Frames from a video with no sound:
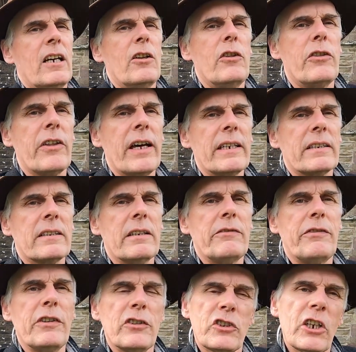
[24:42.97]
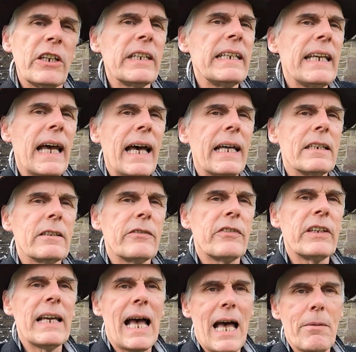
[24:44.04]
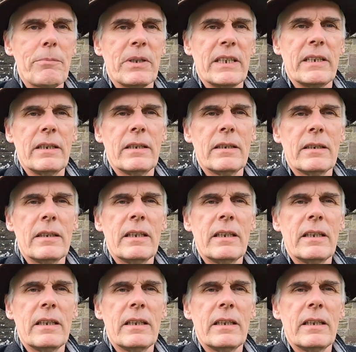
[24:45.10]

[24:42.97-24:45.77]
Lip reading: that the vision he had of the abbey,